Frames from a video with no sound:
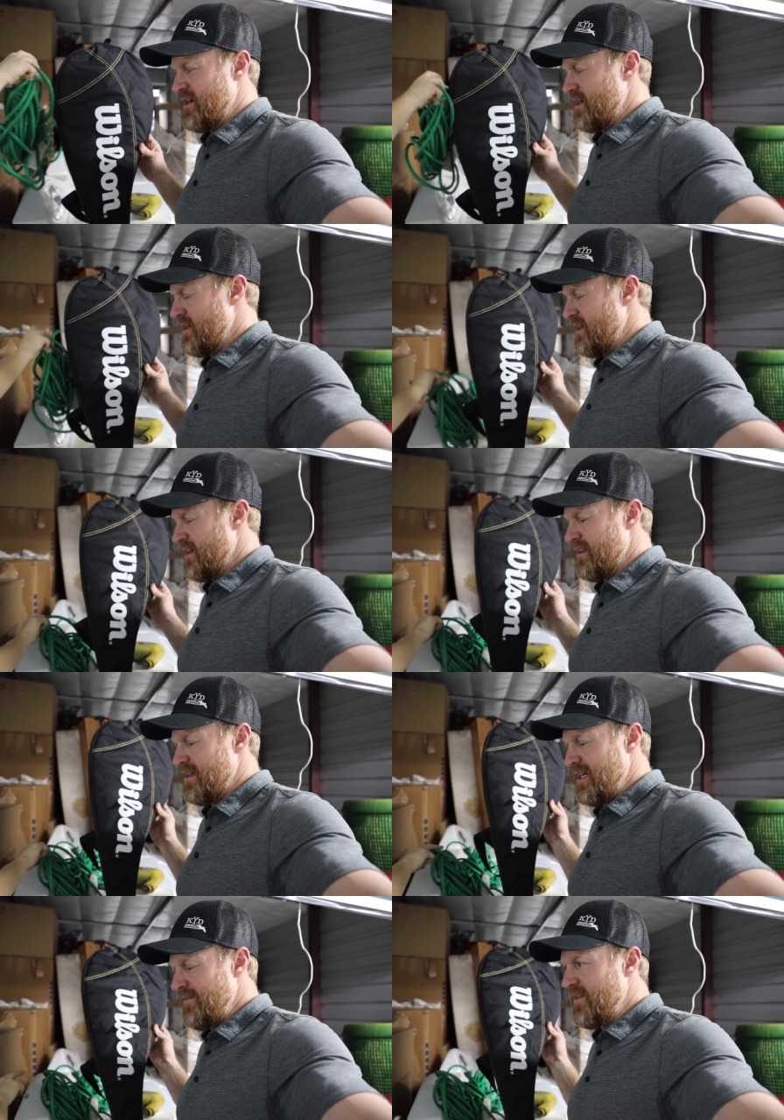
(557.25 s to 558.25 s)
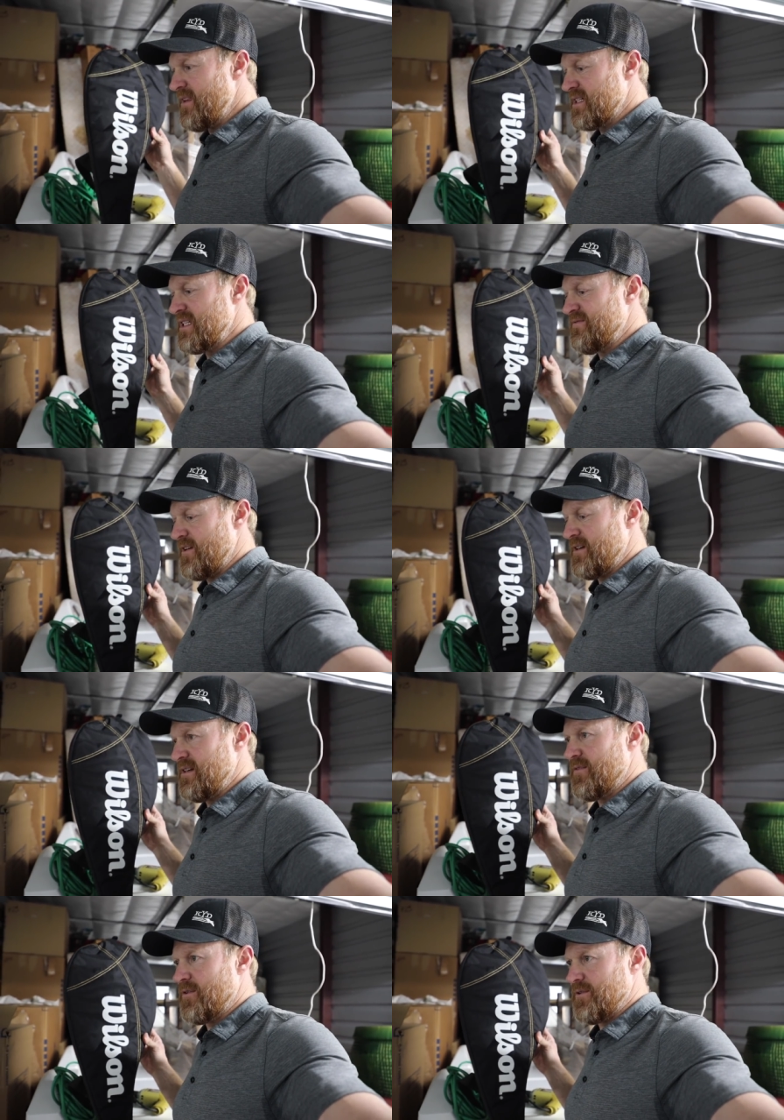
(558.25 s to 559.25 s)
What? That even this is very
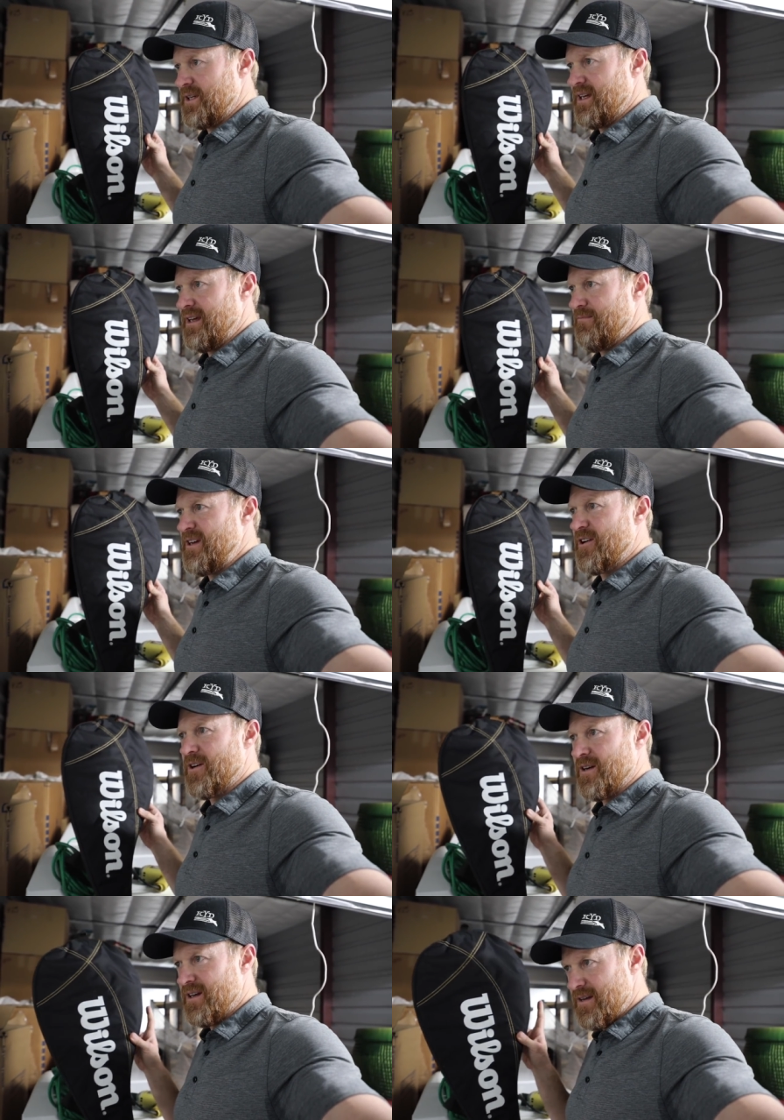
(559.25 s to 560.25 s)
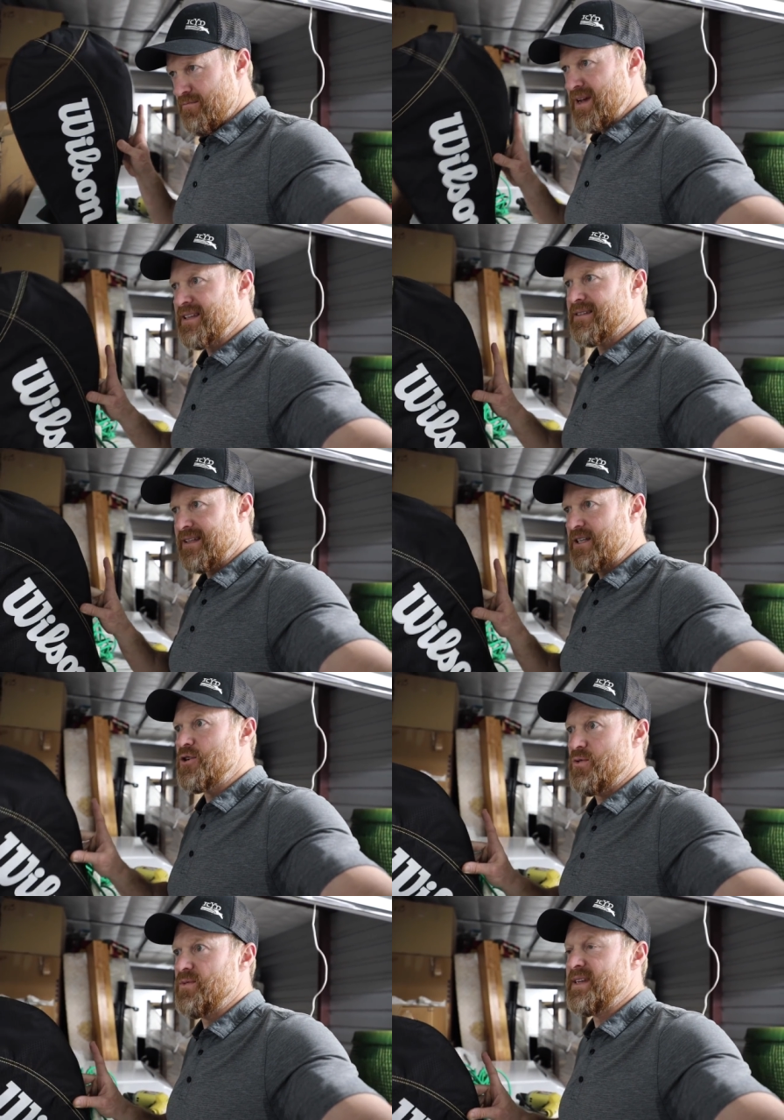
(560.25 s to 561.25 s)
difficult and we are mentally
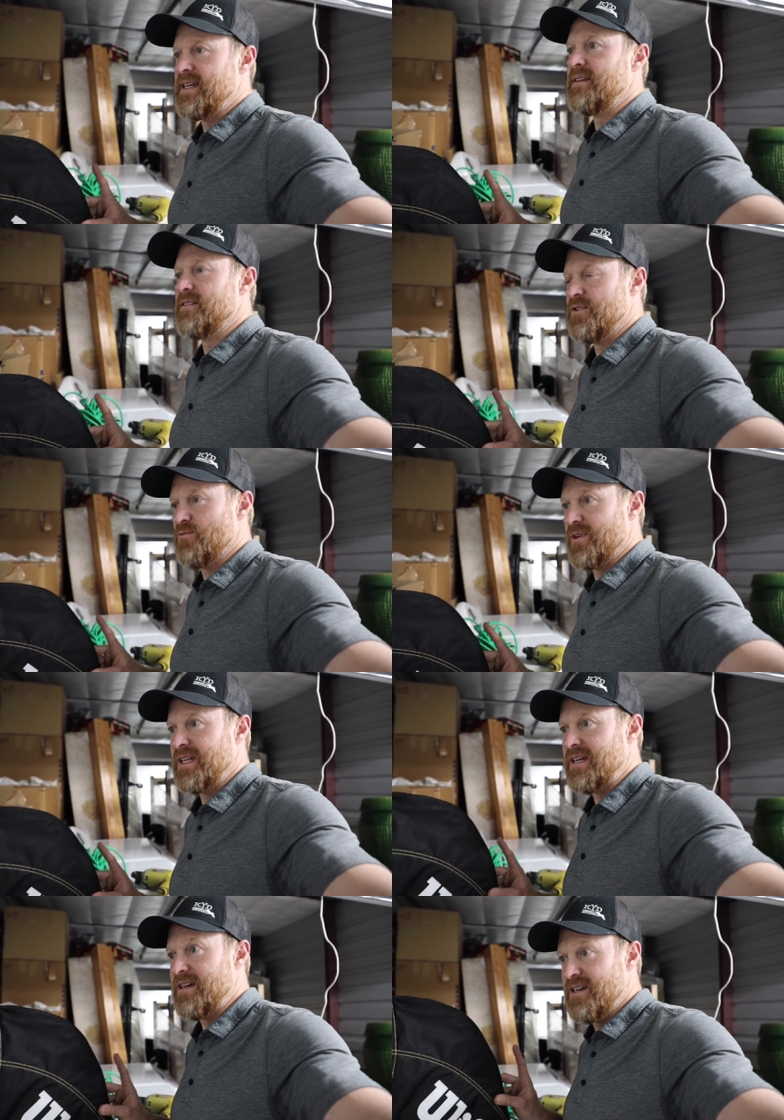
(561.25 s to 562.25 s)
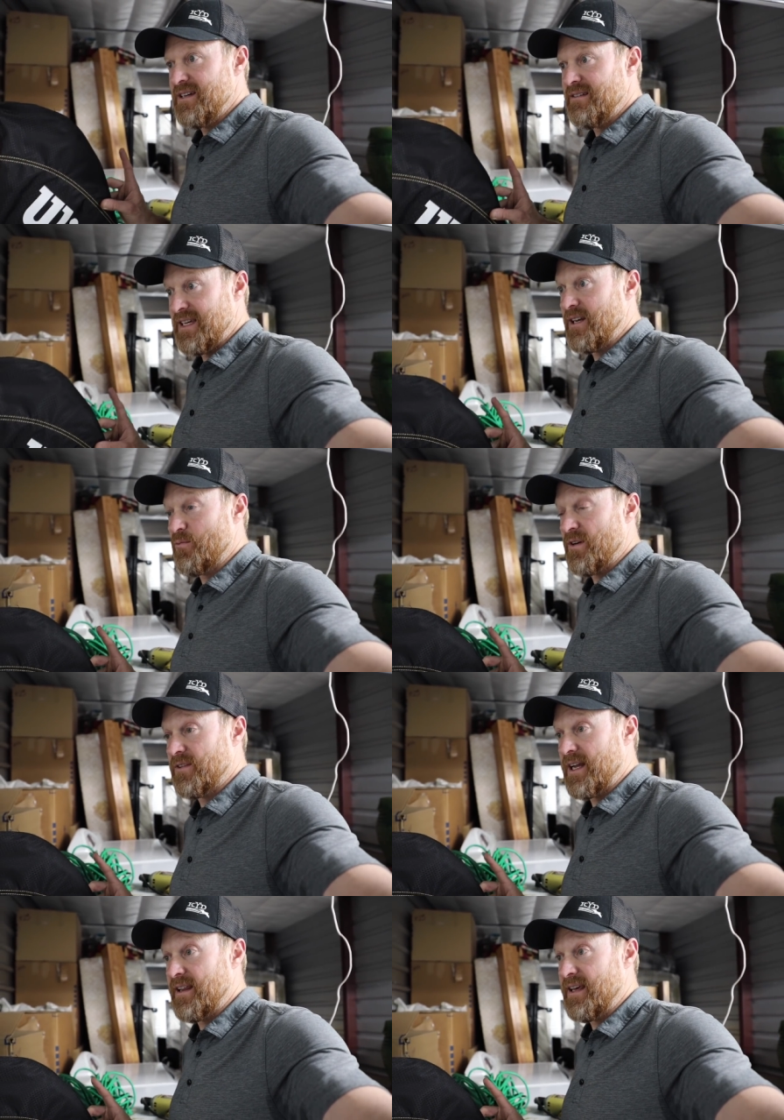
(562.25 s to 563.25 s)
tuned in to really getting rid of a
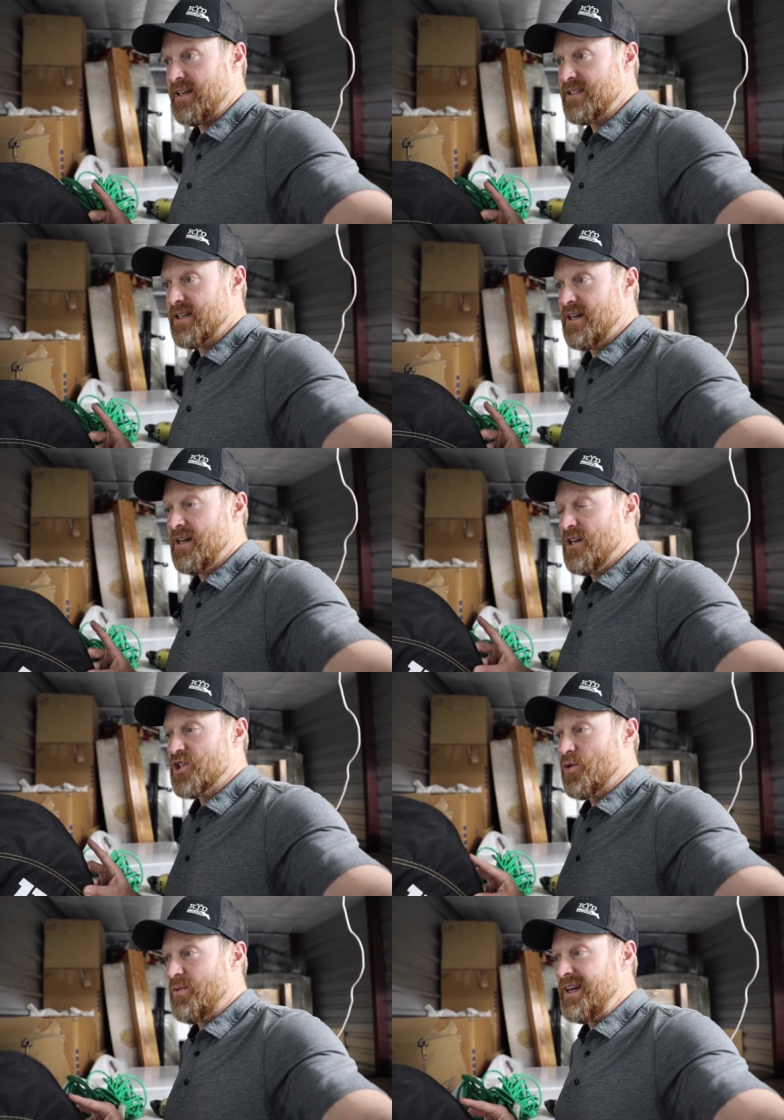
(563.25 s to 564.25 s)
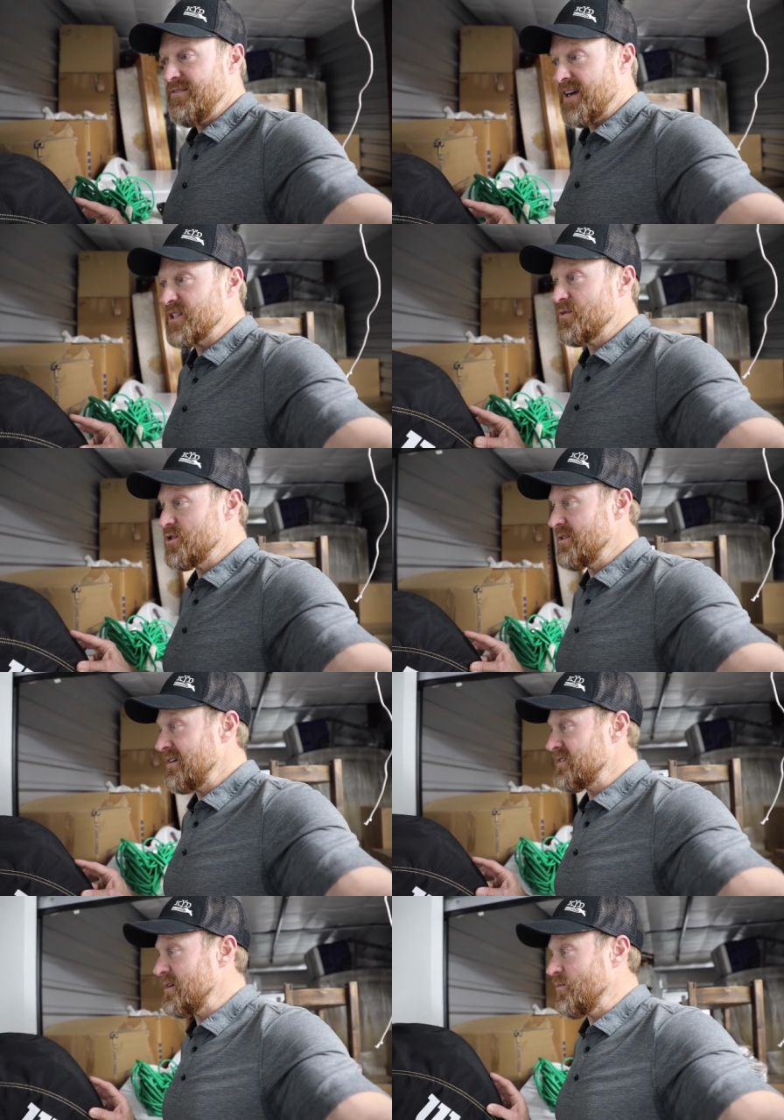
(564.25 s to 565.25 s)
lot of things. So what advice would you
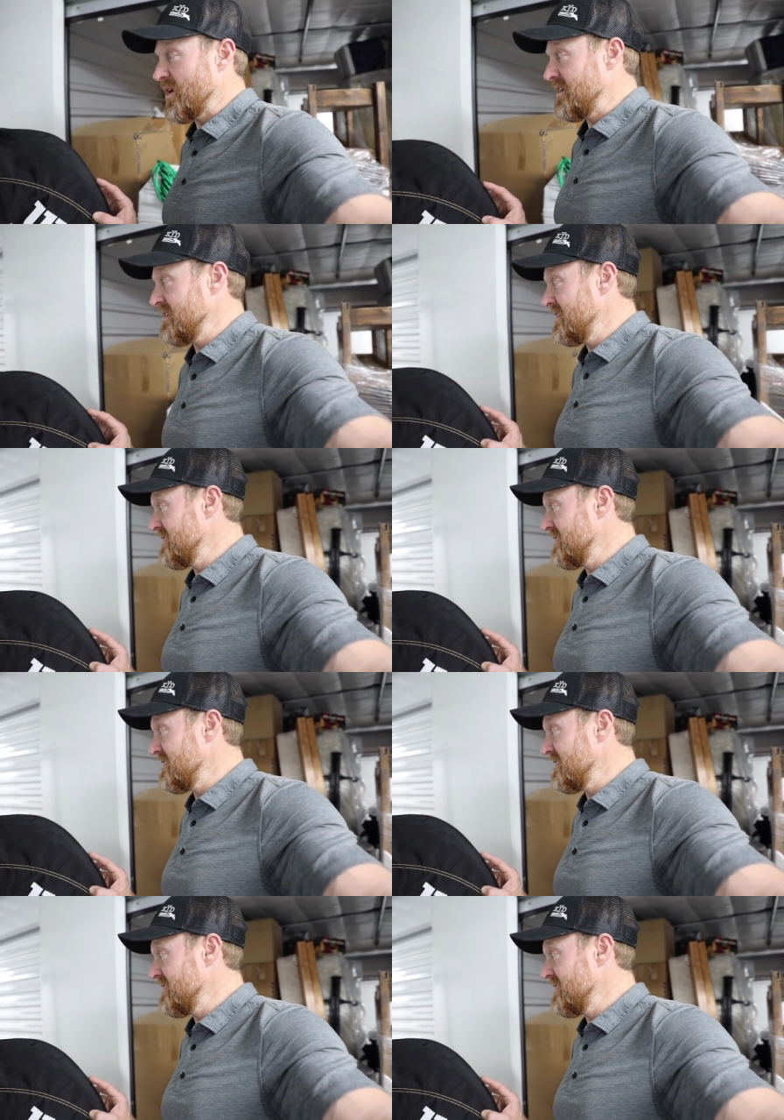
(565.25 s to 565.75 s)
give someone?